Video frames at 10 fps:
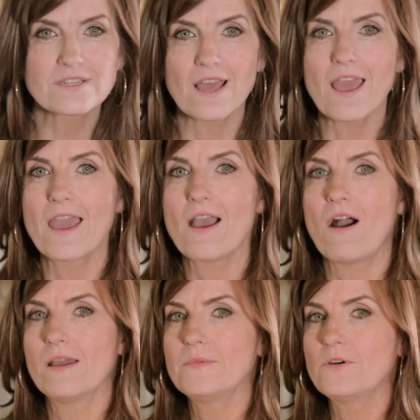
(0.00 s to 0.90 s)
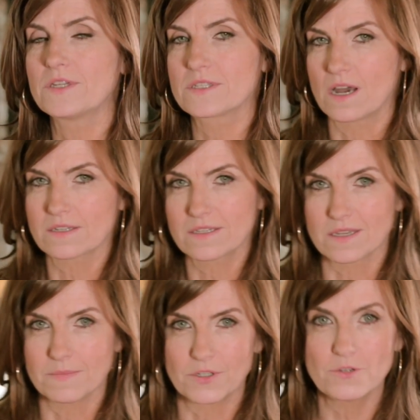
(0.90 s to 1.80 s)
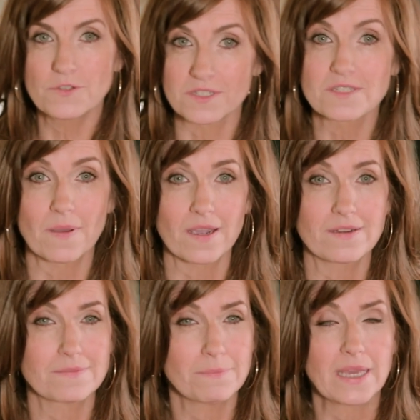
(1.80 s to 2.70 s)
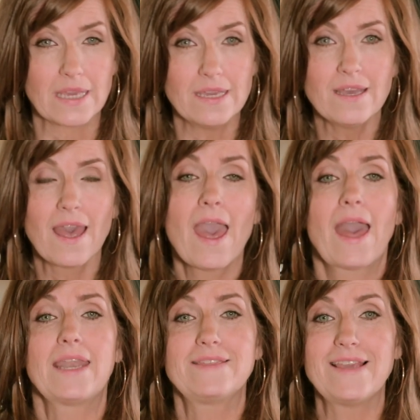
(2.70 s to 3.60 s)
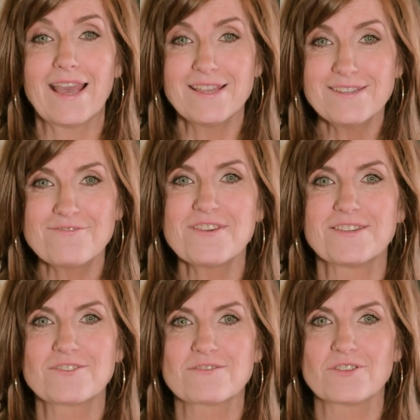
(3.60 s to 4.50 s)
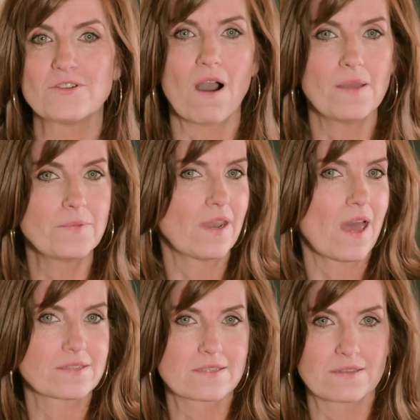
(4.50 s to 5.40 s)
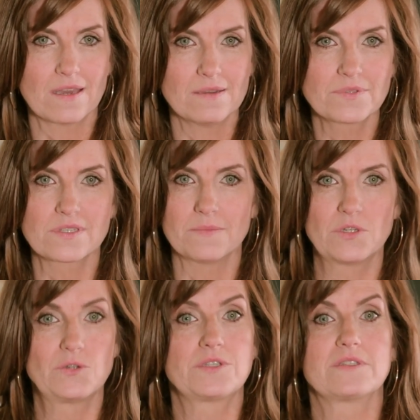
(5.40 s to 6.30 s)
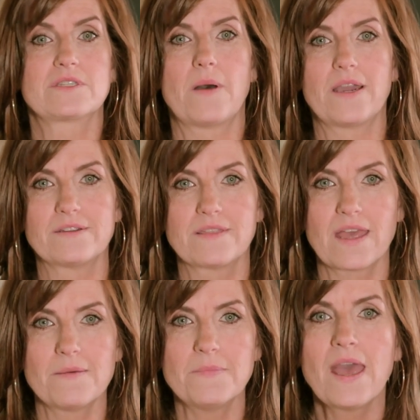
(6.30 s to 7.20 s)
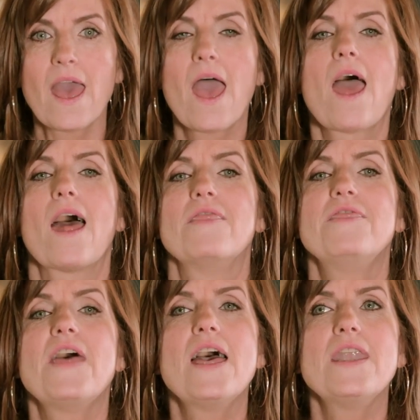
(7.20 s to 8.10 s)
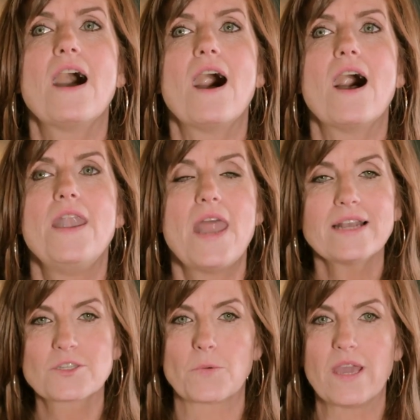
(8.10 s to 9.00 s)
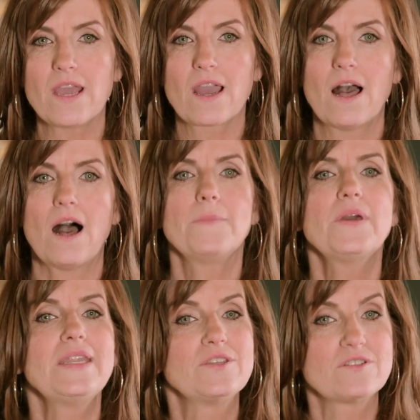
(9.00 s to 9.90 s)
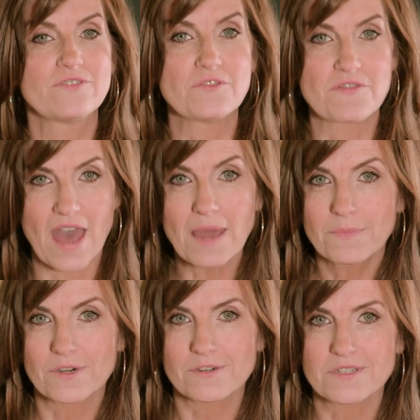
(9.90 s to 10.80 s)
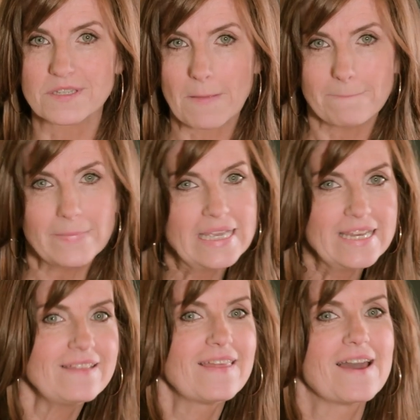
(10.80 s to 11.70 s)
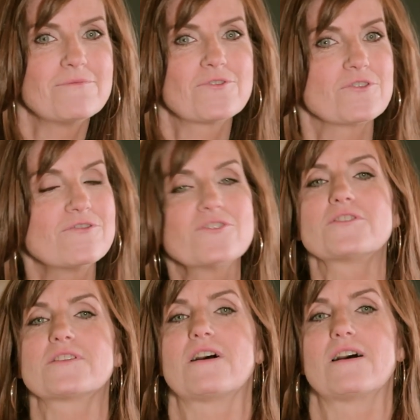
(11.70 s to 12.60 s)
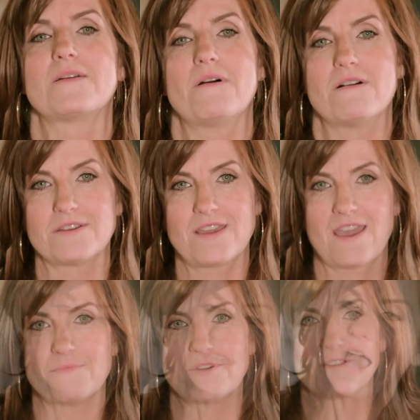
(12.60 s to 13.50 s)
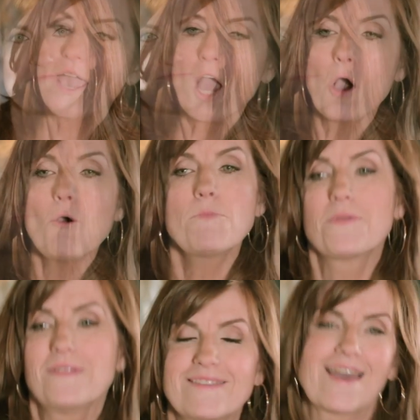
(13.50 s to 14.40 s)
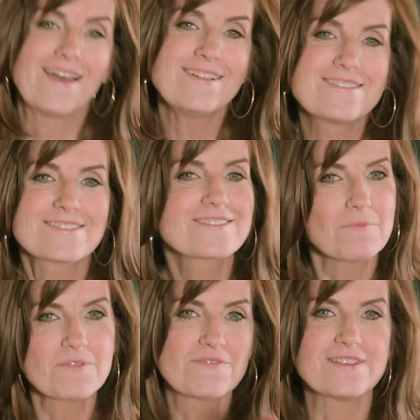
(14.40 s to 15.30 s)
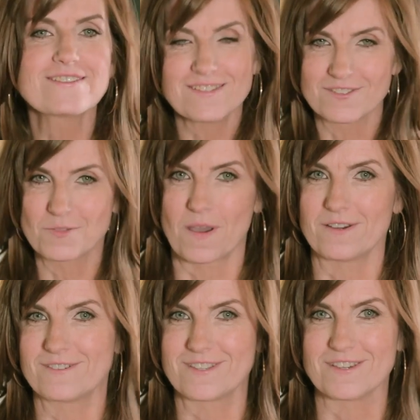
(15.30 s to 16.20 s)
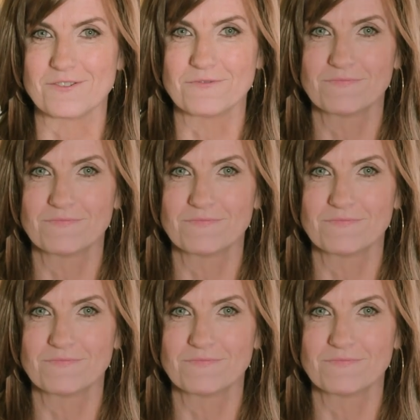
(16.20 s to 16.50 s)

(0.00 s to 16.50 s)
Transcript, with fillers: today I'm going to talk to someone who's inspired me, and at the end of the interview I'm going to ask them someone who's inspired them, and then next week I'm going to interview that person, meeting them for the first time on camera. I hope that some of this inspires you.